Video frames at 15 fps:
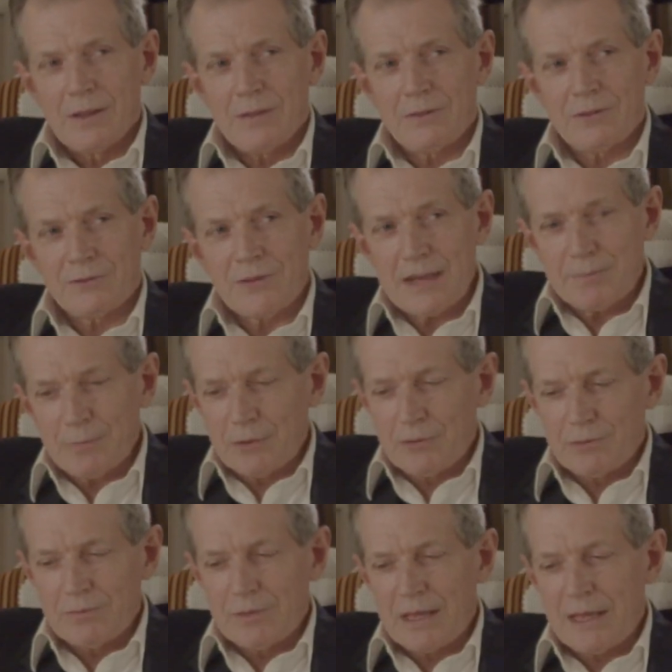The statement
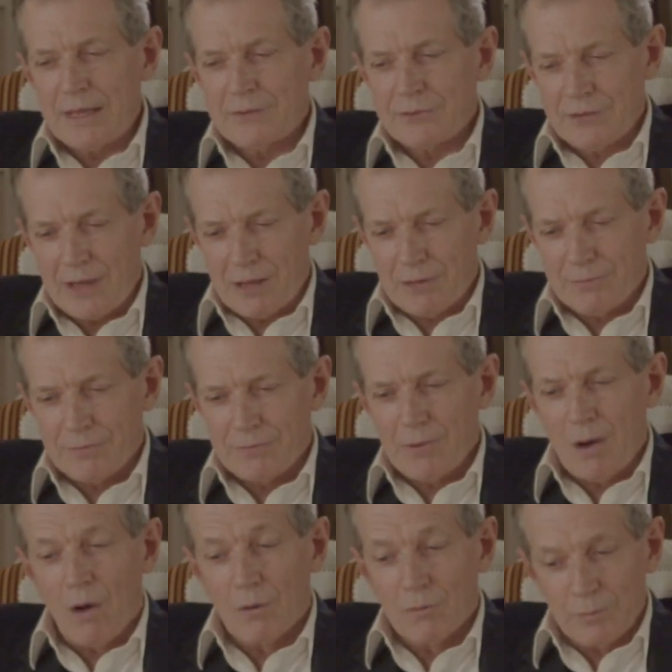itself,
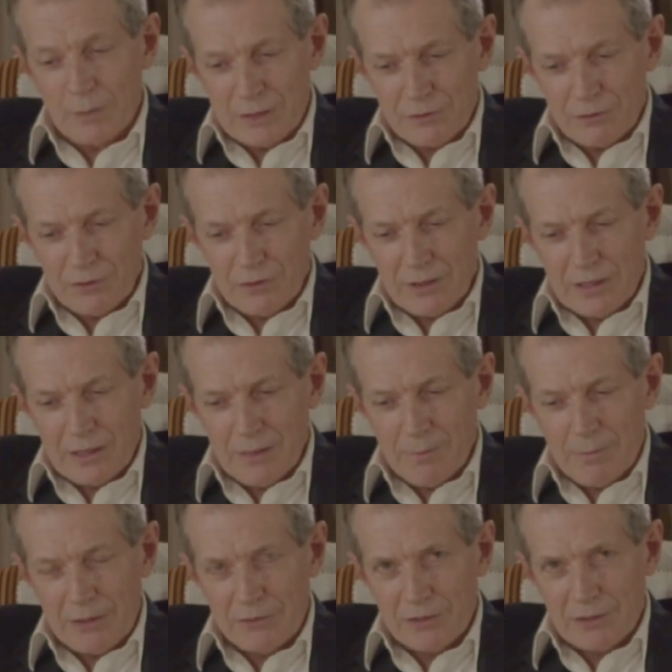on which he
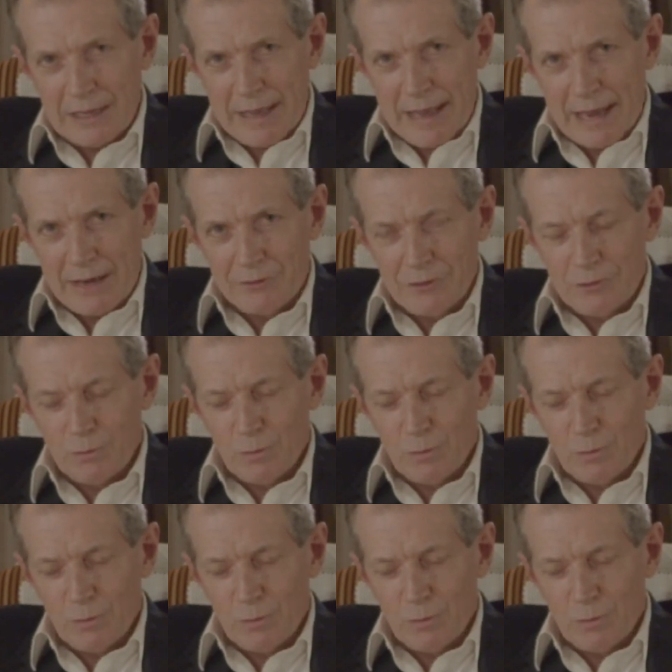immediately entered,